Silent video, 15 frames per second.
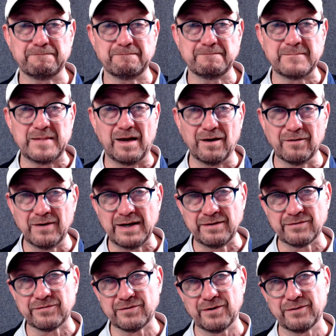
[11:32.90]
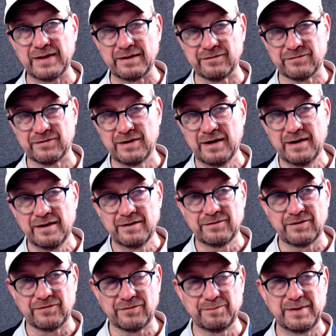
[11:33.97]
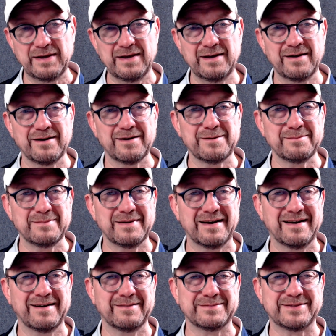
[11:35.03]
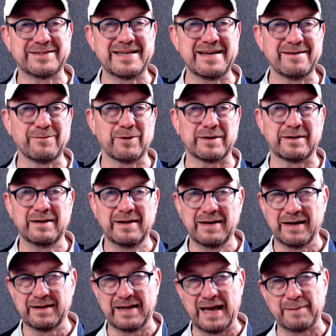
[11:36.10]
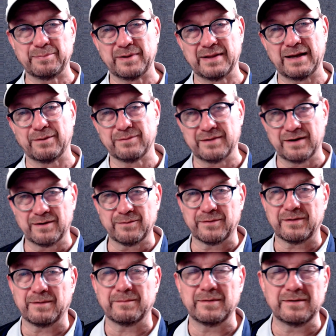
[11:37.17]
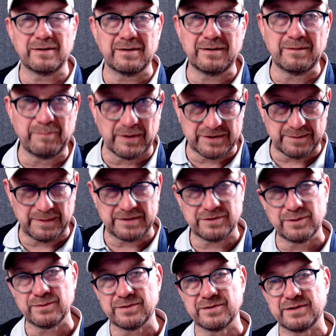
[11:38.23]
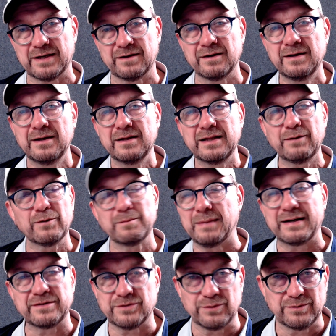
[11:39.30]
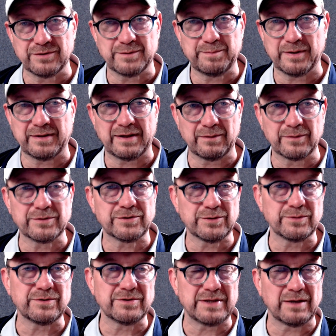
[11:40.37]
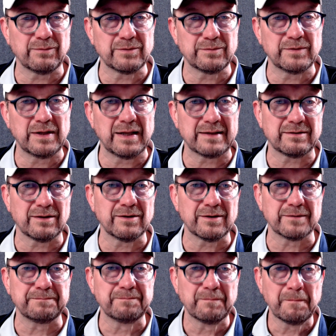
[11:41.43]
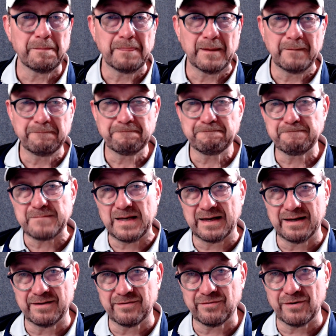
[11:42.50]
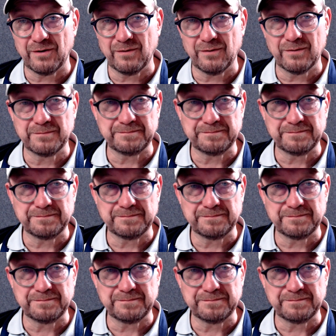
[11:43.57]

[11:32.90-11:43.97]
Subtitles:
All right, and so that's just me seeing what had happened out there with a bunch of my students there. They weren't my students, but they were students that would really like to learn. And so